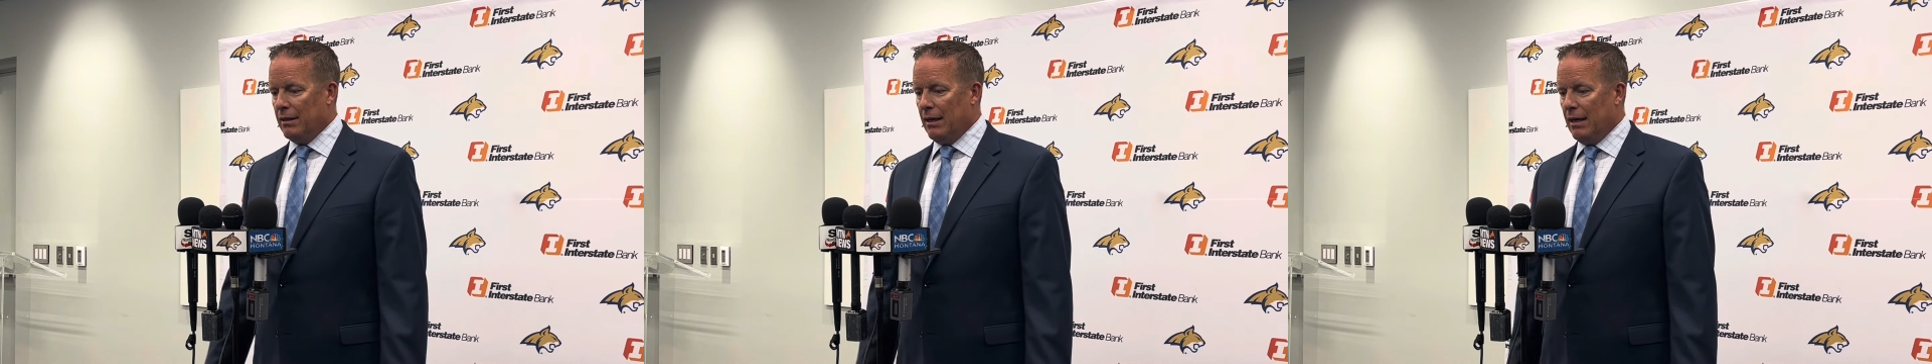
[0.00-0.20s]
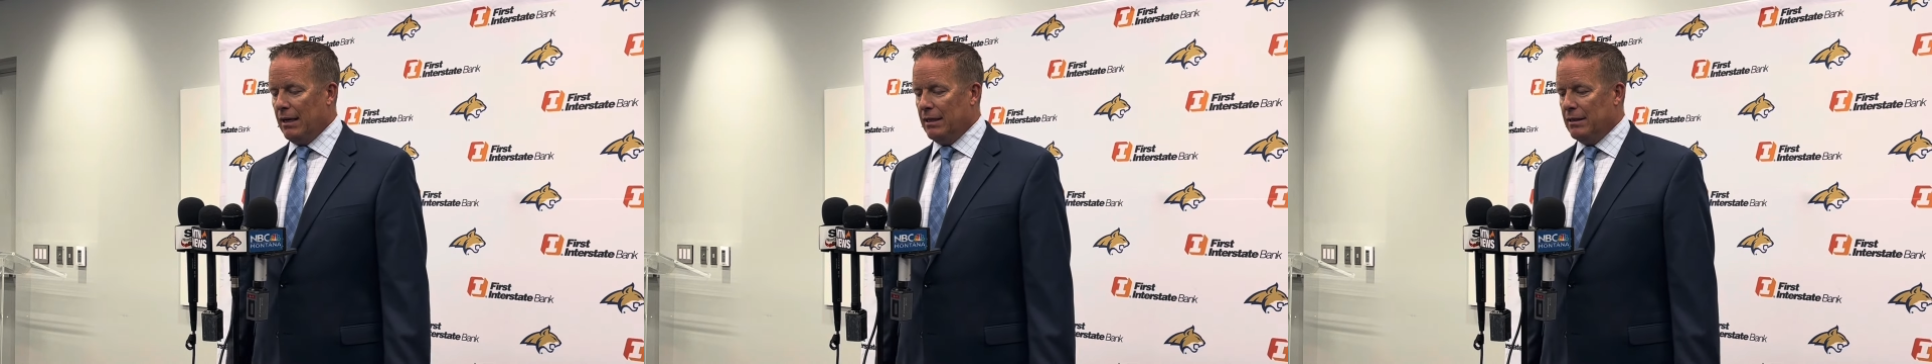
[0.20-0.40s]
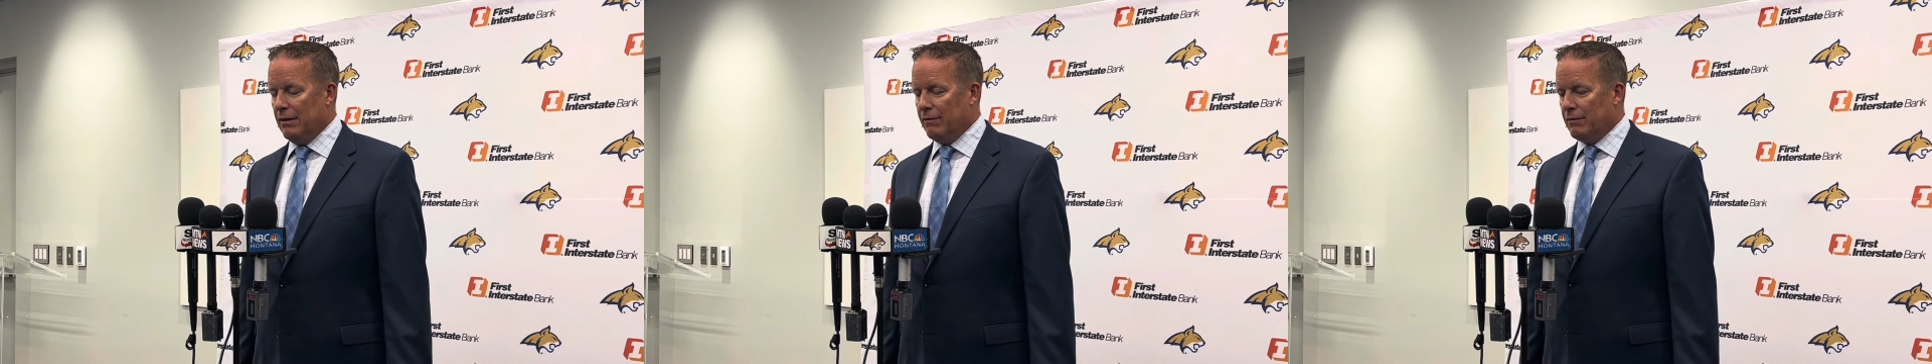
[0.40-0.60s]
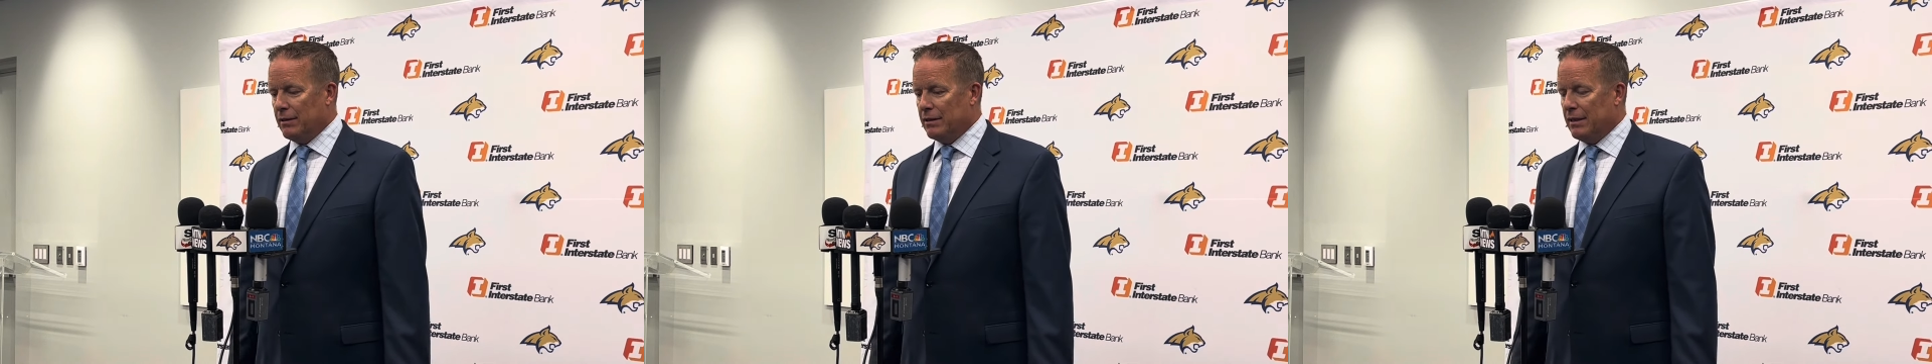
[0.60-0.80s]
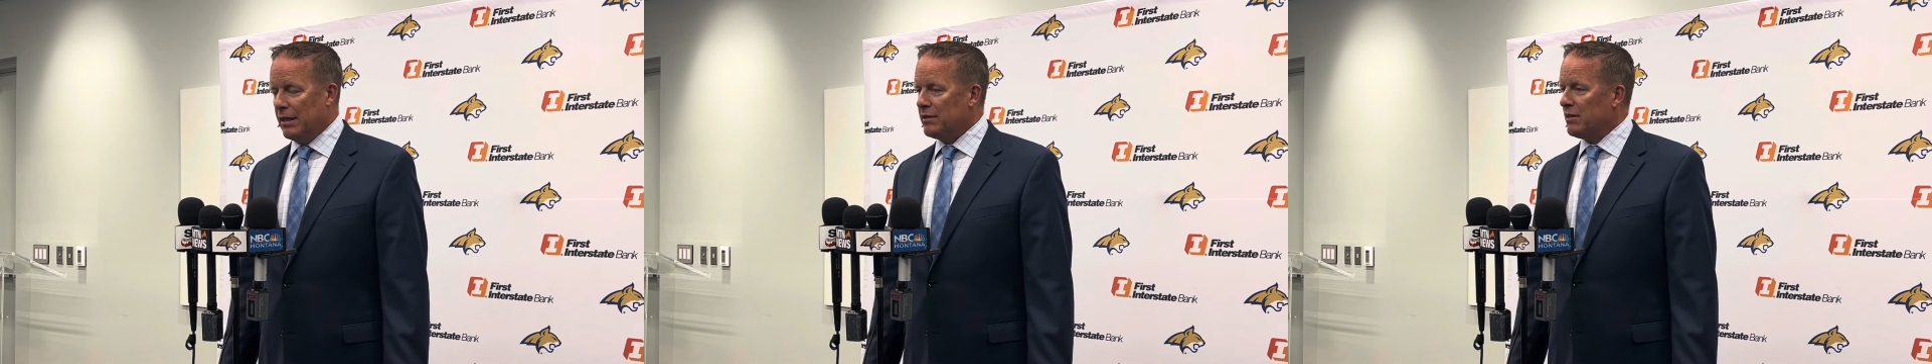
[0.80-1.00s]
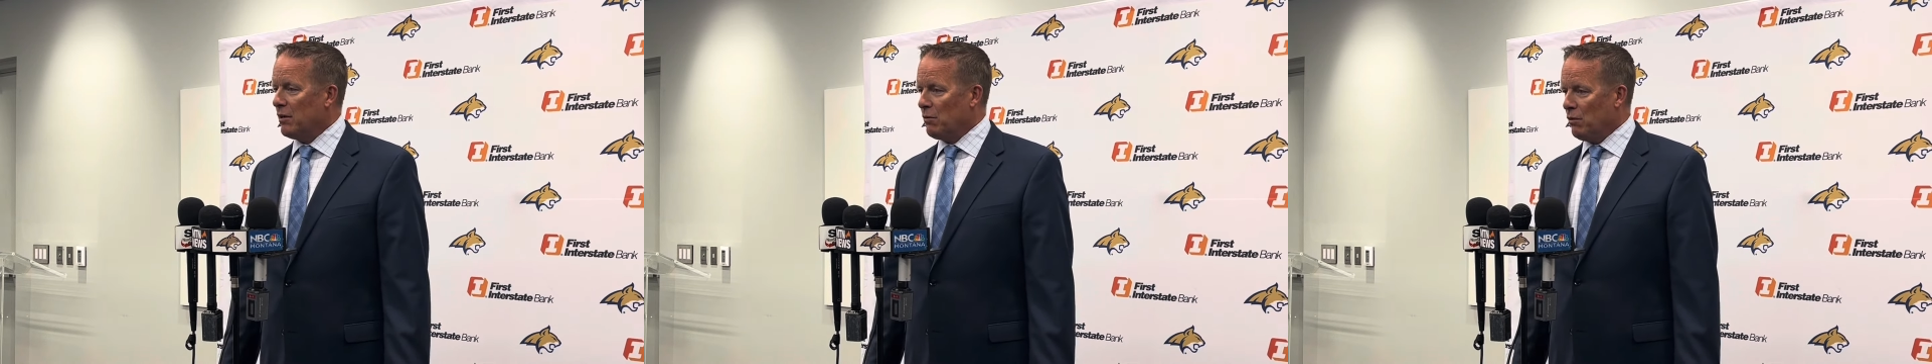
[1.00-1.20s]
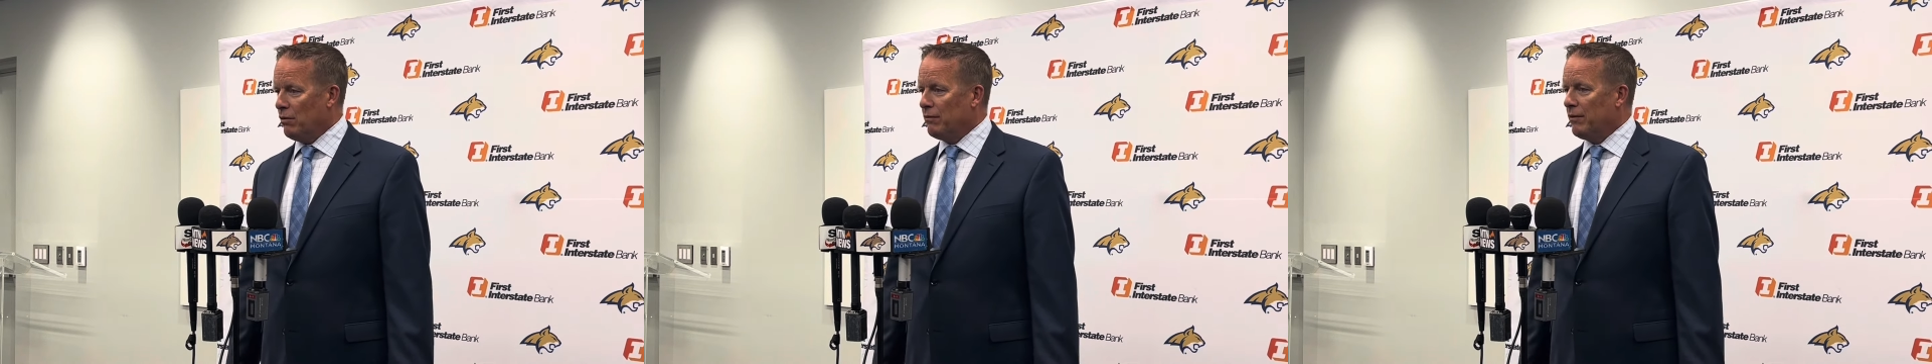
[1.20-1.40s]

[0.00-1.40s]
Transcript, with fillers: yeah, he definitely takes that role